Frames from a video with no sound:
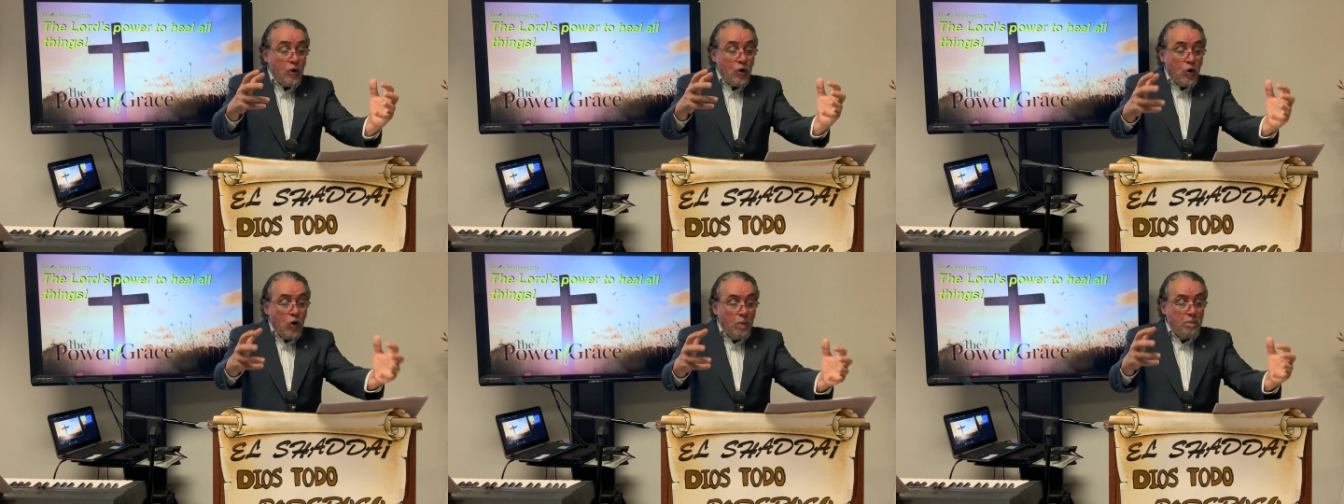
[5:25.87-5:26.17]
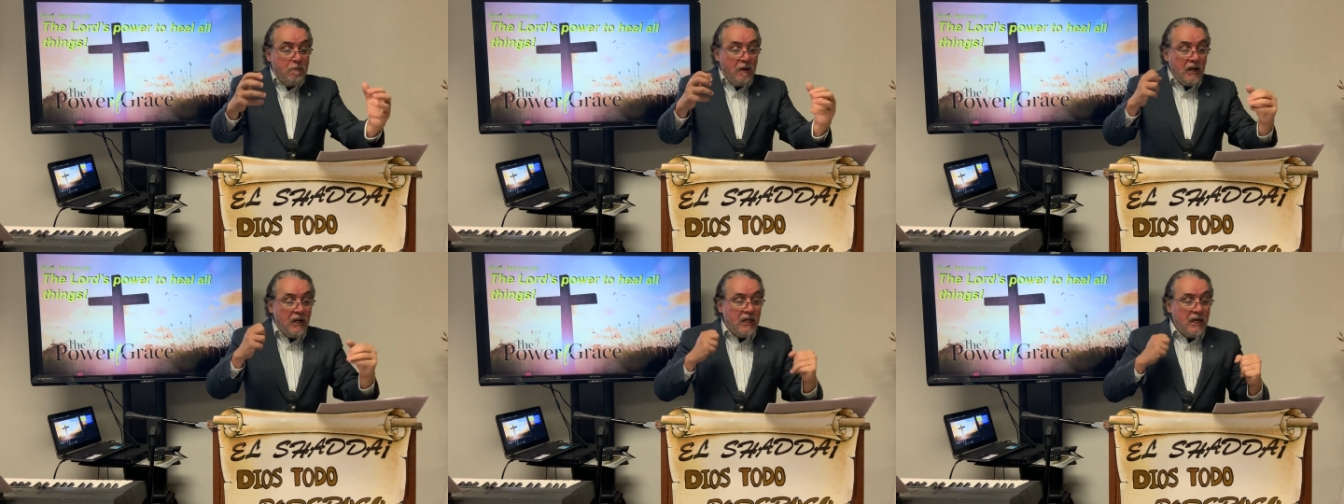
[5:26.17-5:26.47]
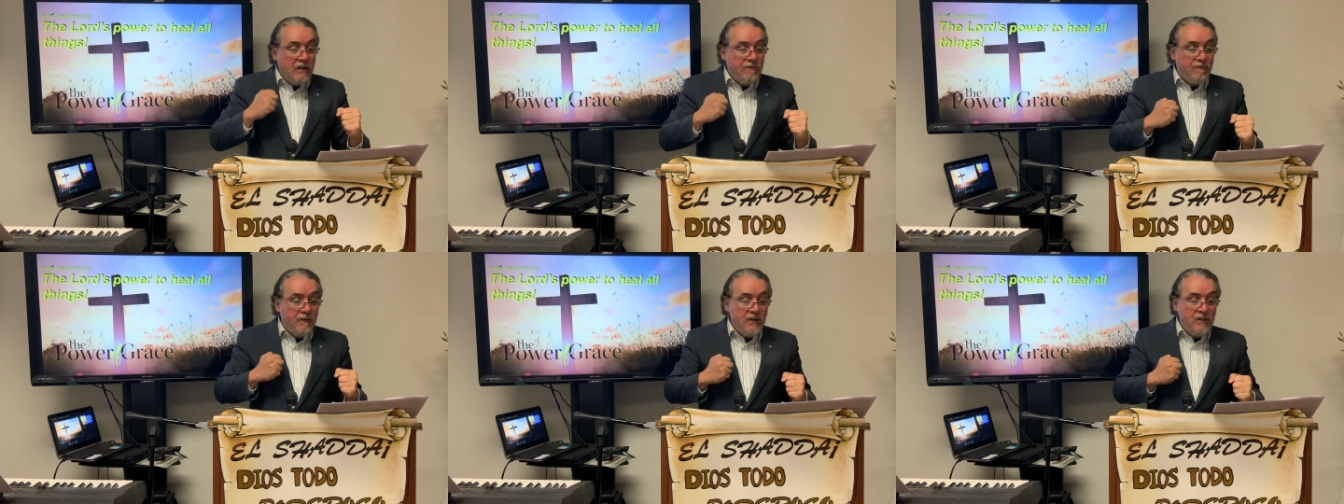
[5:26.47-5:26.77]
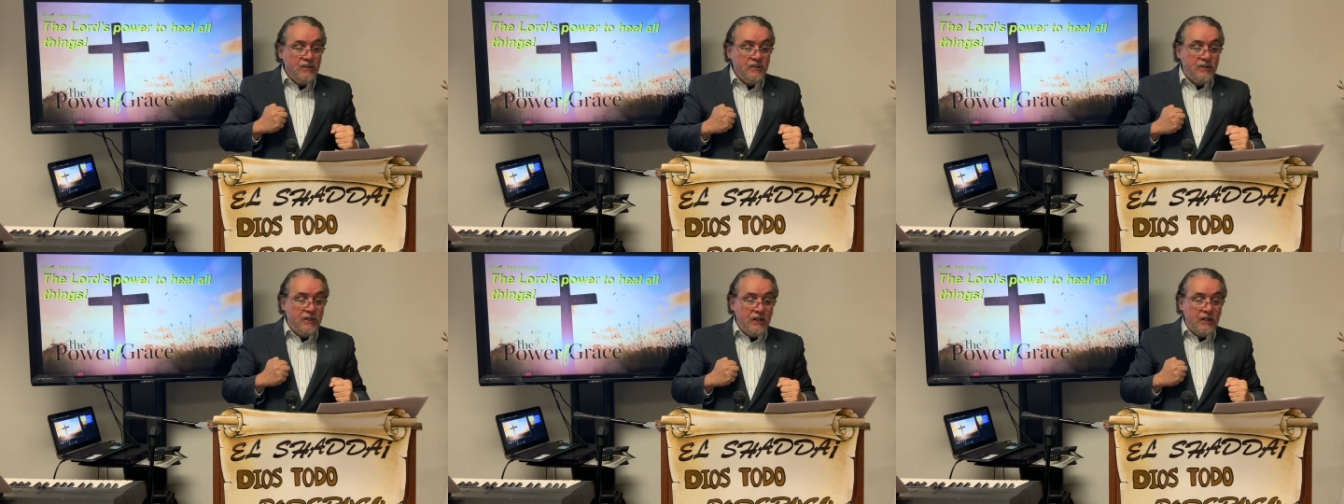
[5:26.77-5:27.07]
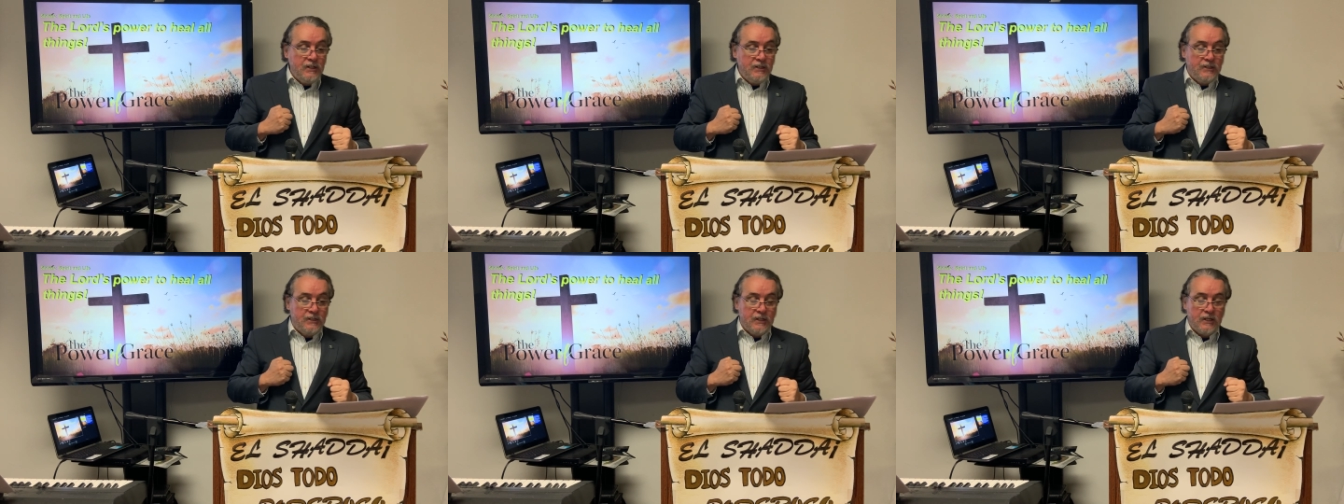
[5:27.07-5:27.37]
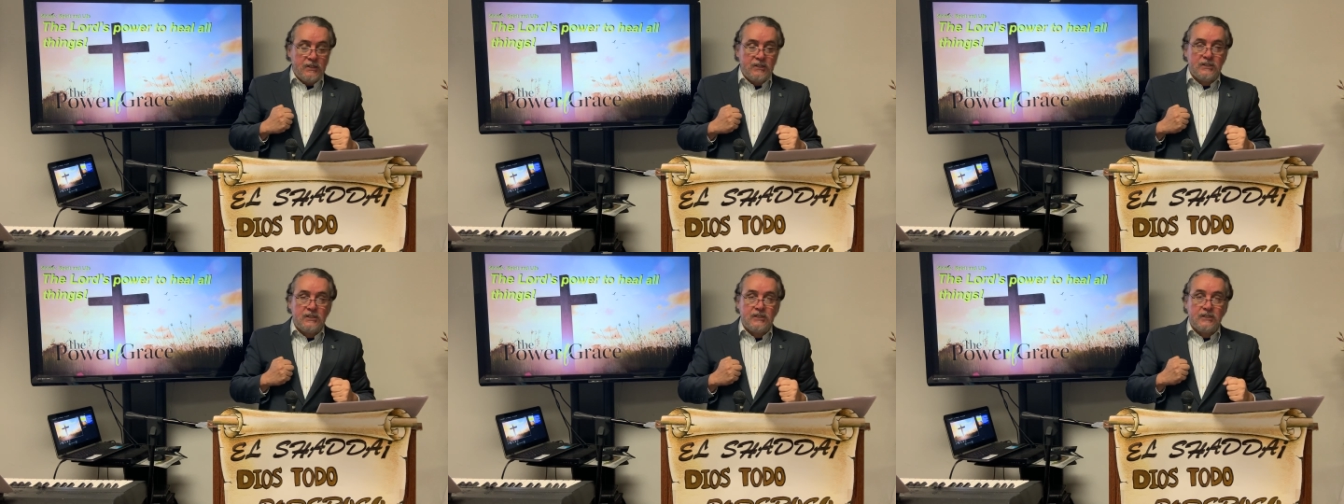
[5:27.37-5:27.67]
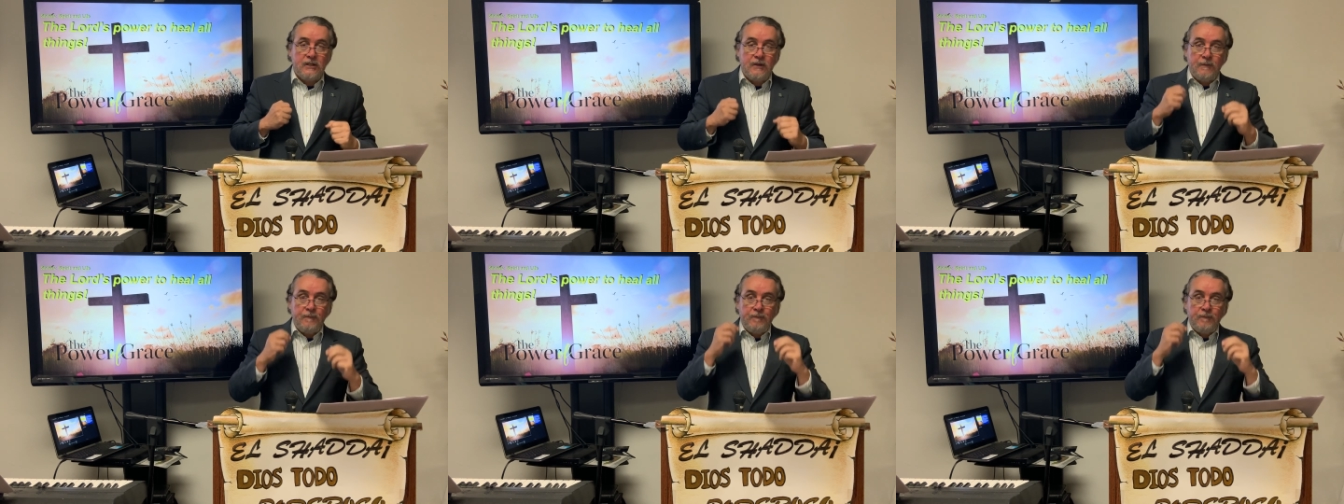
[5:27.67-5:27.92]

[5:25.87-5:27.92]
who believe in Jesus.